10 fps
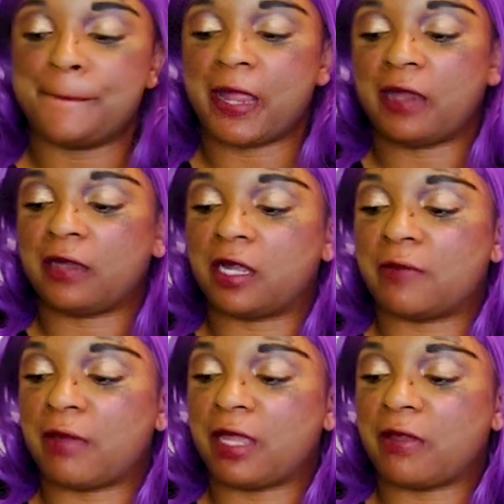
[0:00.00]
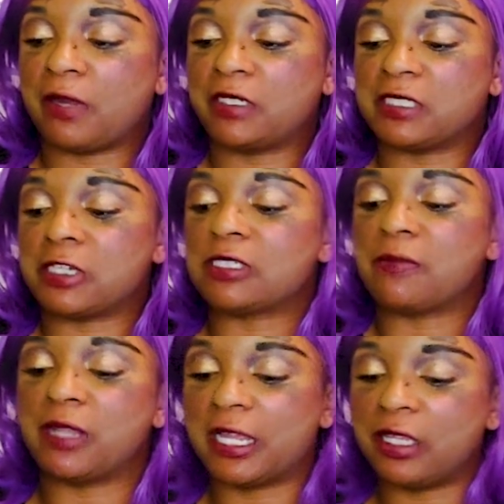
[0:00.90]
And maybe everybody else shows
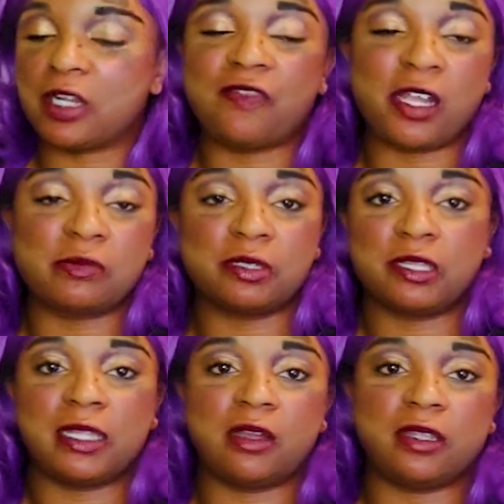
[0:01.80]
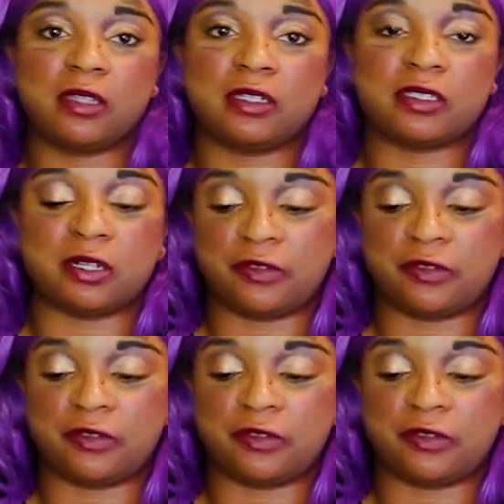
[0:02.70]
up late, like, fashionably late, all that good stuff.